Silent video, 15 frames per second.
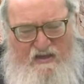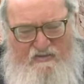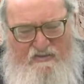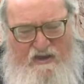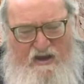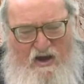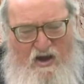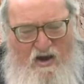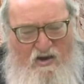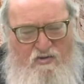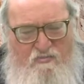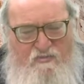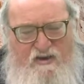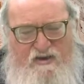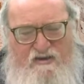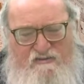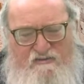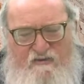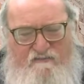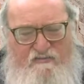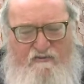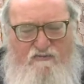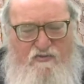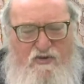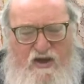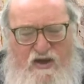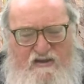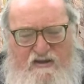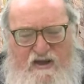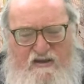And the armies of
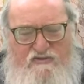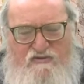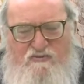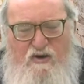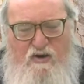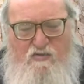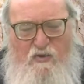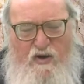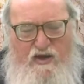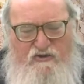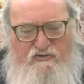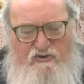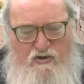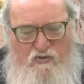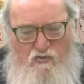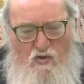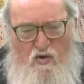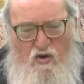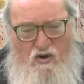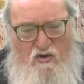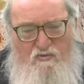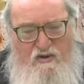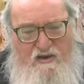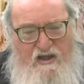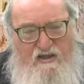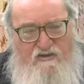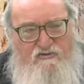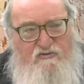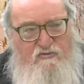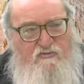Nebuchadnezzar are waging war
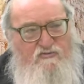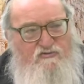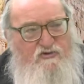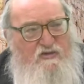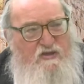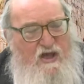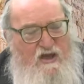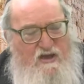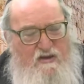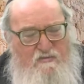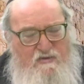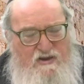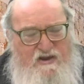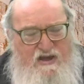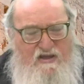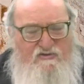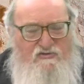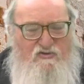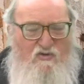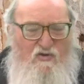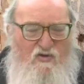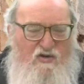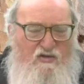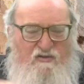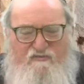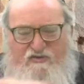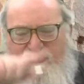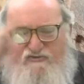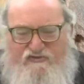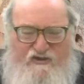against Yerushalayim and against all
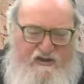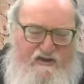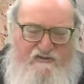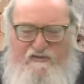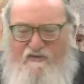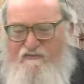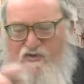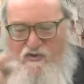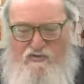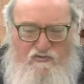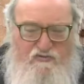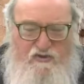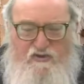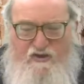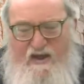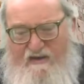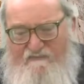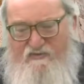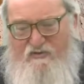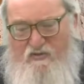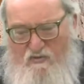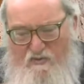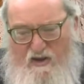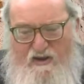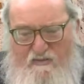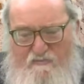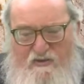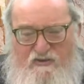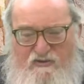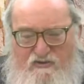of the cities of Yehuda that haven't
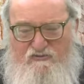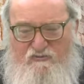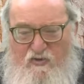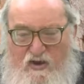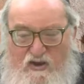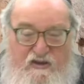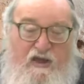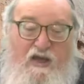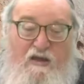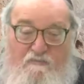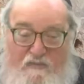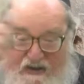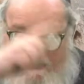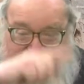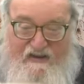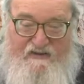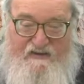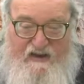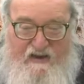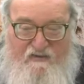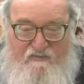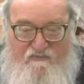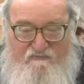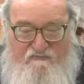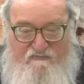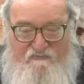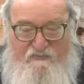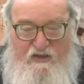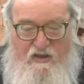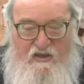already destroyed by Sancheriv.
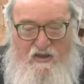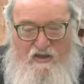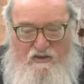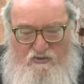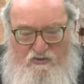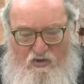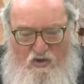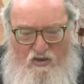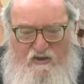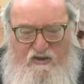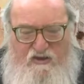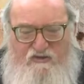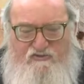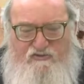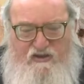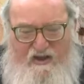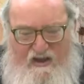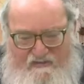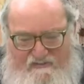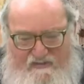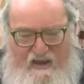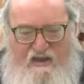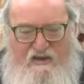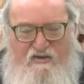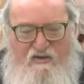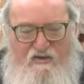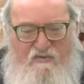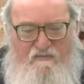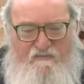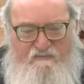Lachish and
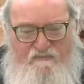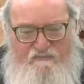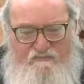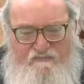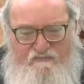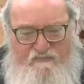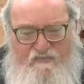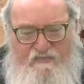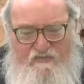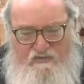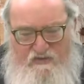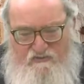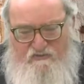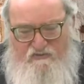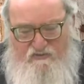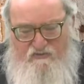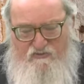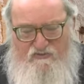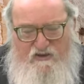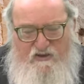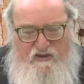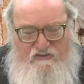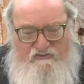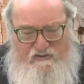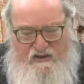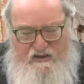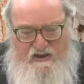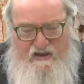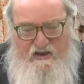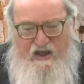Azekah, these are two cities.
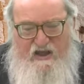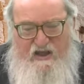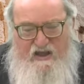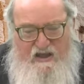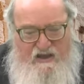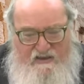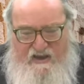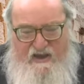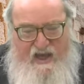Kihena,